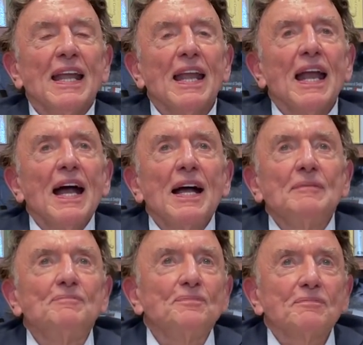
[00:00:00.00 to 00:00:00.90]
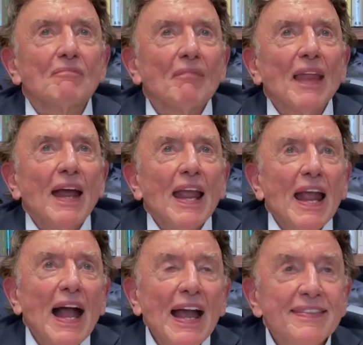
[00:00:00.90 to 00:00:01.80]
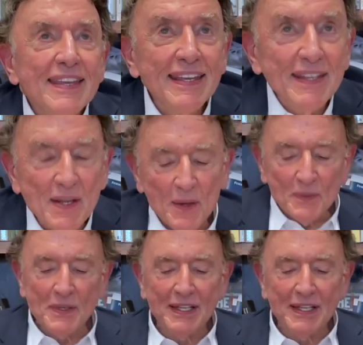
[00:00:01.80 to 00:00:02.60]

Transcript: Um, I think you know